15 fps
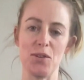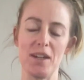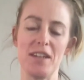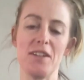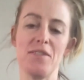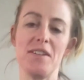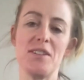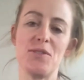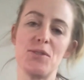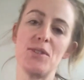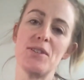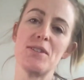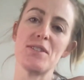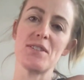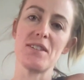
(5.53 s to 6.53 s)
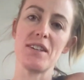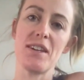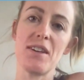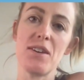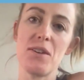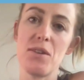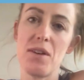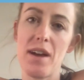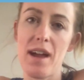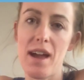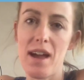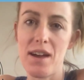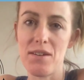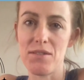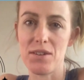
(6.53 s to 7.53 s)
individuals who
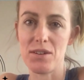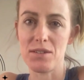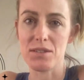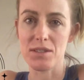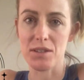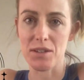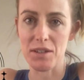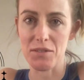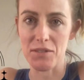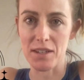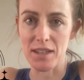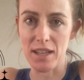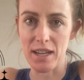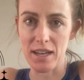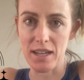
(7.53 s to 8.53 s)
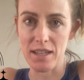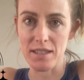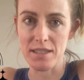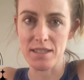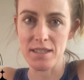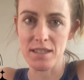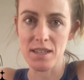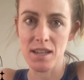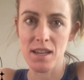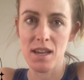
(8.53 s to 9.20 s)
have ulcerative colitis.